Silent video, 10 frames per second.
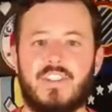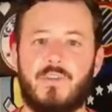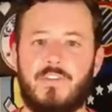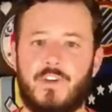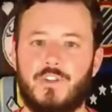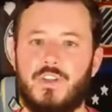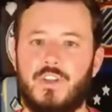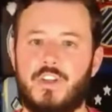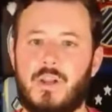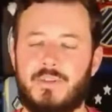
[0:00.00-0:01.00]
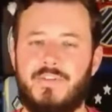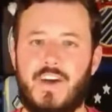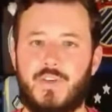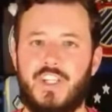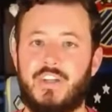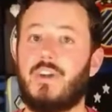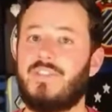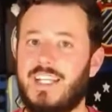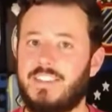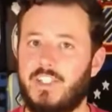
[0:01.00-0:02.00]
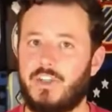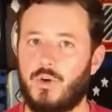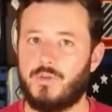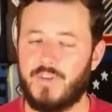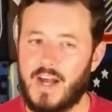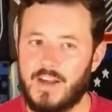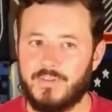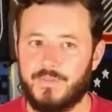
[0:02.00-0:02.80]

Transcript: and refers to the club's founding year of 1905.